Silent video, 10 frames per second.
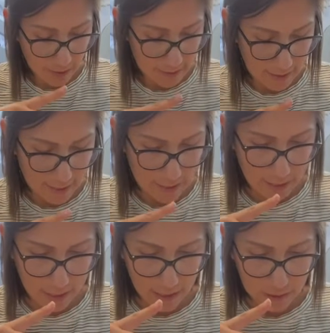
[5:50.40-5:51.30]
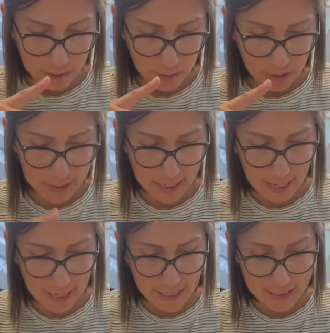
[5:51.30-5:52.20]
Then I also looked
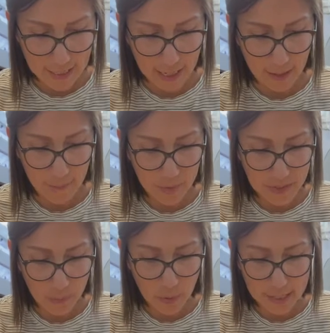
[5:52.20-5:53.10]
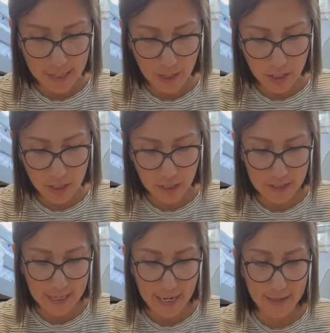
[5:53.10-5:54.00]
at supporting
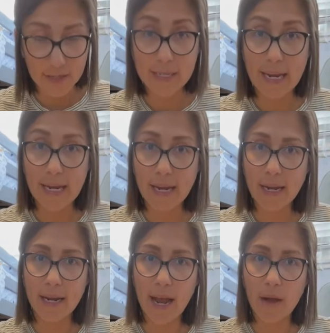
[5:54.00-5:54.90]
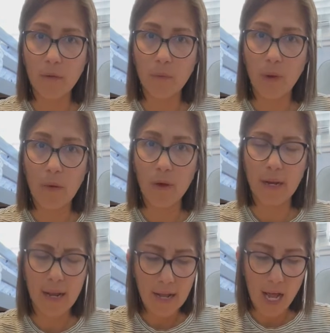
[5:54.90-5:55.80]
characters and their setting and how
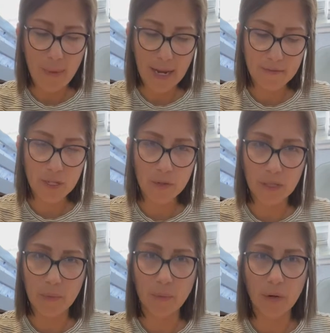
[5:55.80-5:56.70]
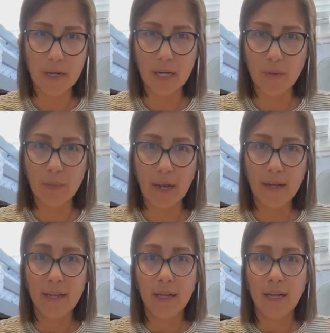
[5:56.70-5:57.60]
might have to do a little bit more in here, but
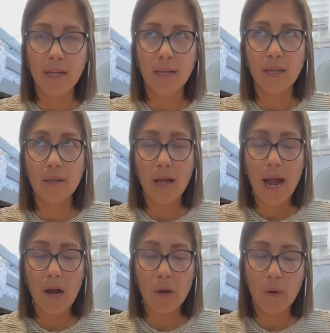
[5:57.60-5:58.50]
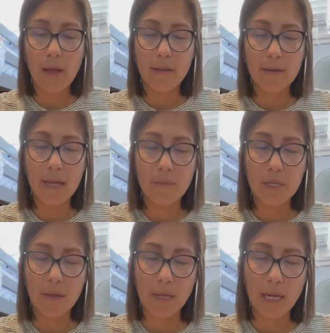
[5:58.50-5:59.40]
how I want them
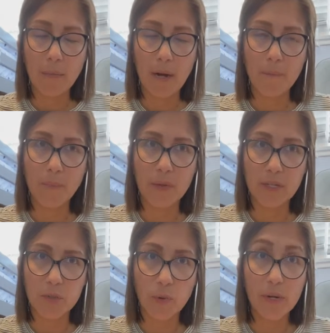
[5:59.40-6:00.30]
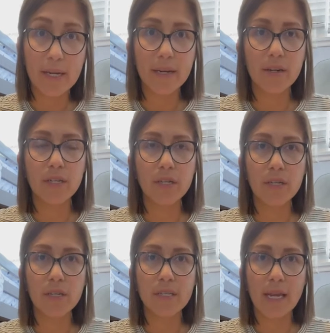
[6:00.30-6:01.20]
to think about their supporting
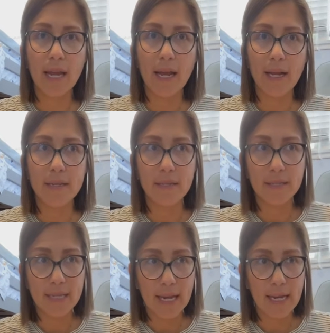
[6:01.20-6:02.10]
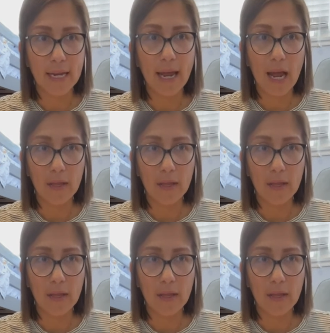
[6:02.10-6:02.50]
characters and the setting and how